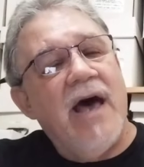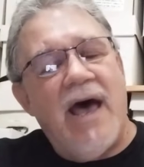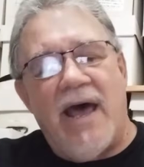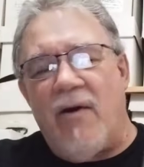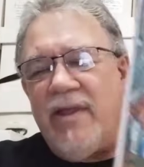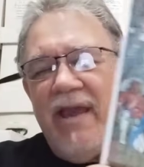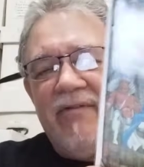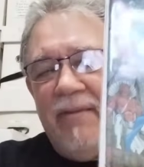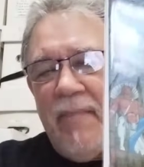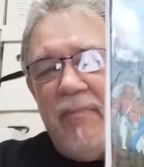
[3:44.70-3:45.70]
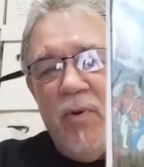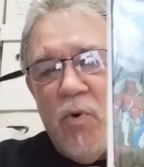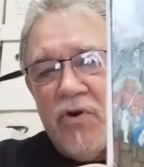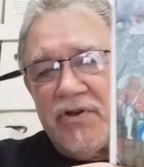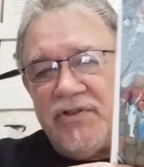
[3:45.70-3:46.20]
I only have like maybe
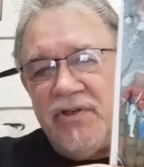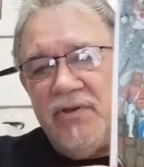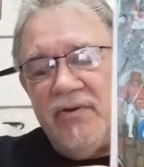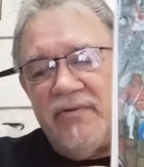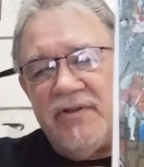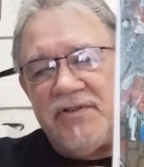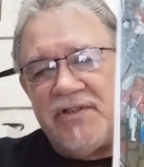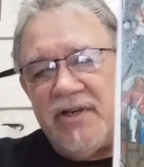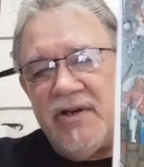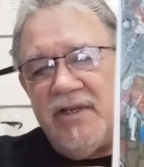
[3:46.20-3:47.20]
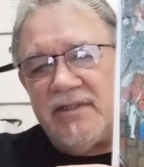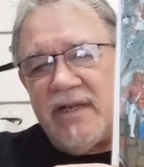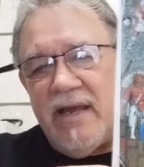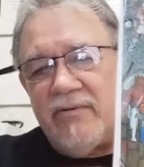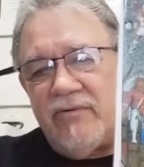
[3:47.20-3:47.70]
one or two of this series, and
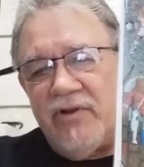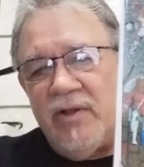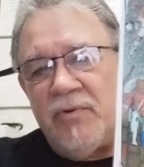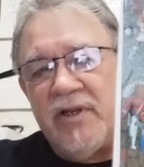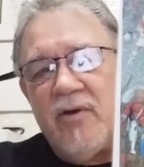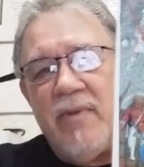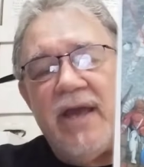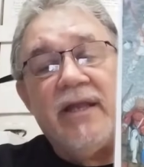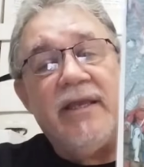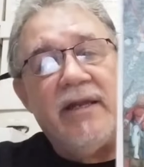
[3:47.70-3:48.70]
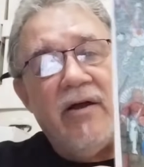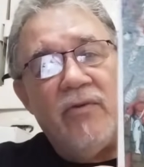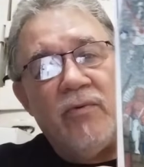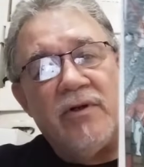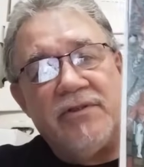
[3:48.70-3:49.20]
I really want to go back and get all the
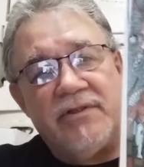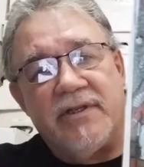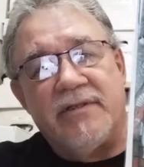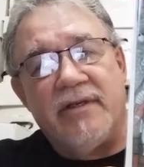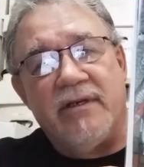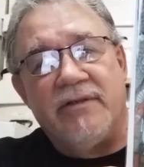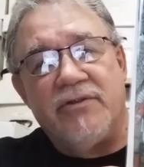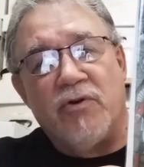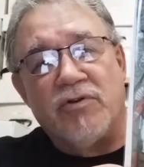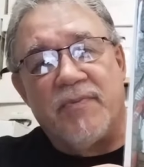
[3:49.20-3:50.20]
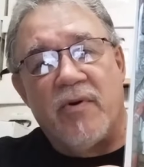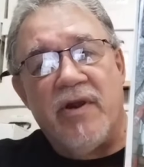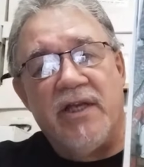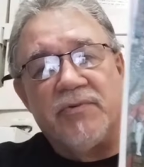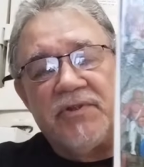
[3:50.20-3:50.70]
ones that George
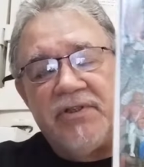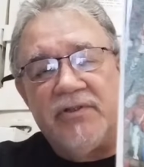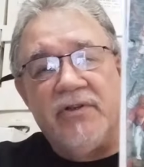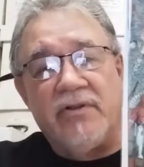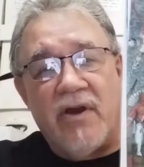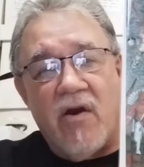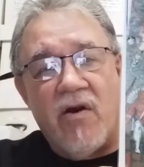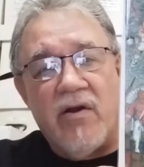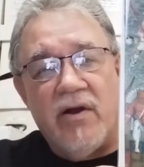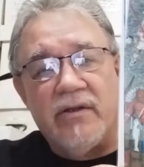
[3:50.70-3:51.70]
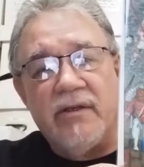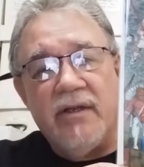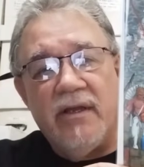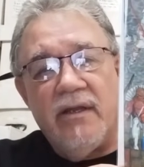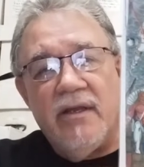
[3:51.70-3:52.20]
Perez was still doing the art on.
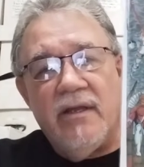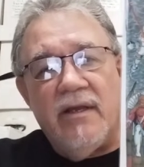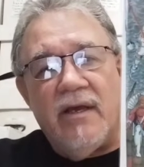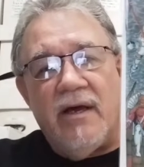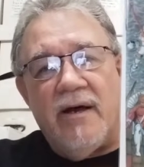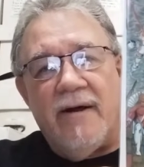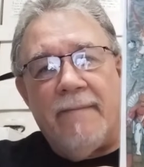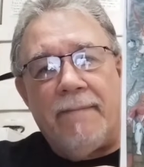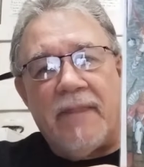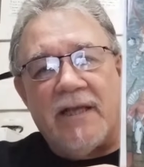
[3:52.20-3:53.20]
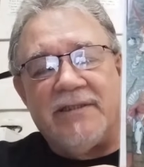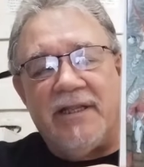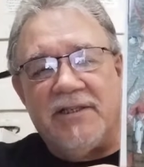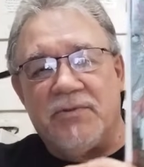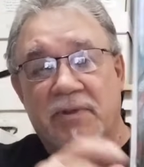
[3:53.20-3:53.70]
Like I say,
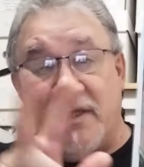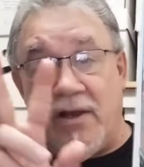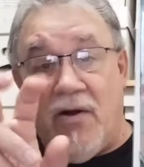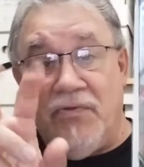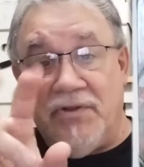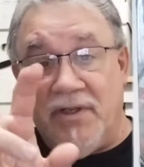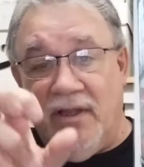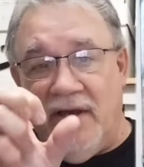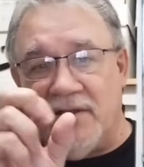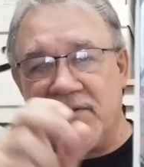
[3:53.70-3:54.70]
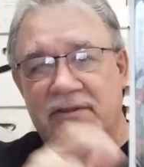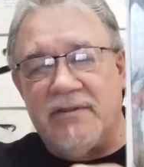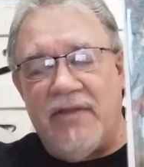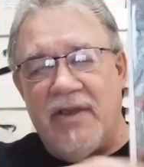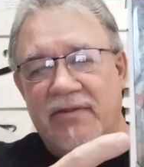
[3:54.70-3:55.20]
this is what they call the deluxe.
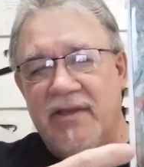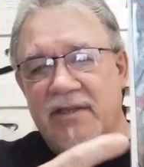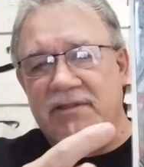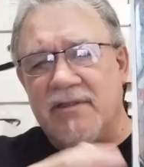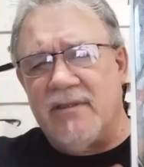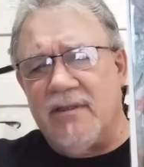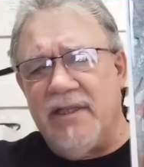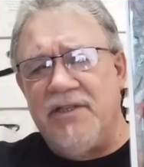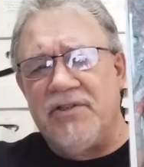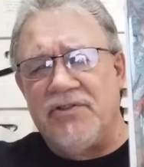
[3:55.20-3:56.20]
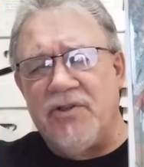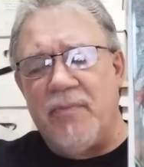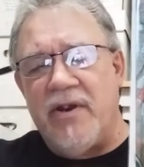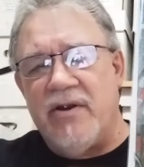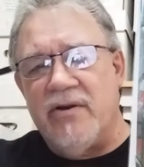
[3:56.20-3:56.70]
I think this and the Legion of
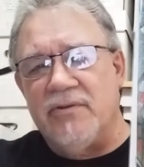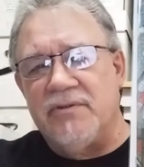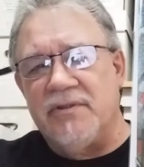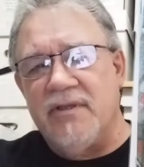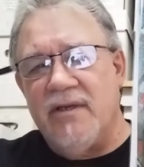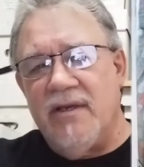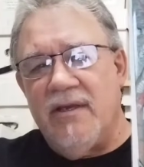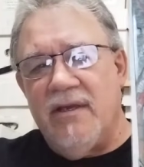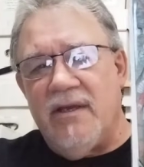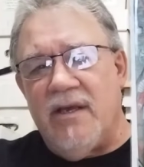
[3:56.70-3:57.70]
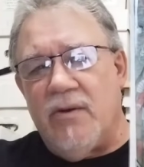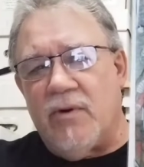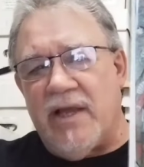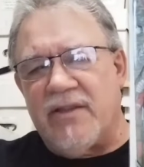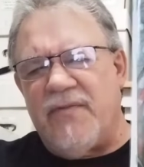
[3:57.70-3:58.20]
Superheroes were
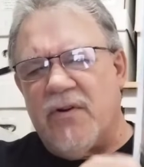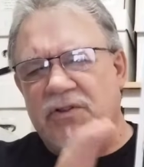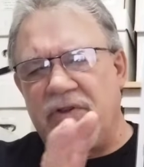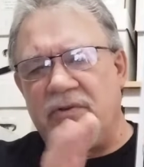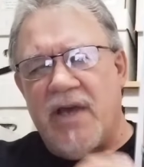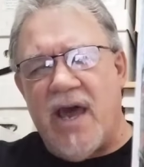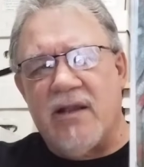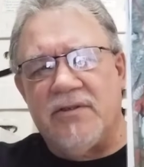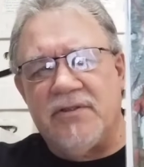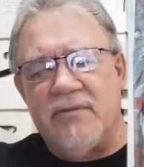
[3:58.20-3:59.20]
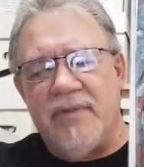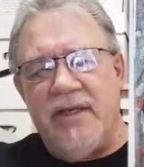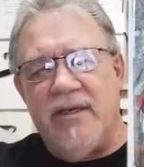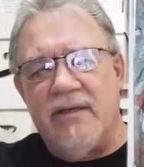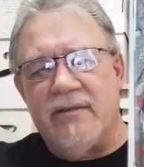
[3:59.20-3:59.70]
like the first two titles to
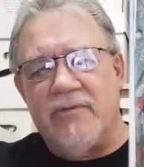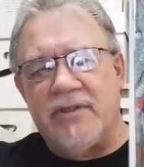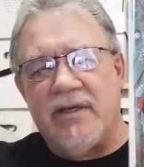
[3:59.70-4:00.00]
be what they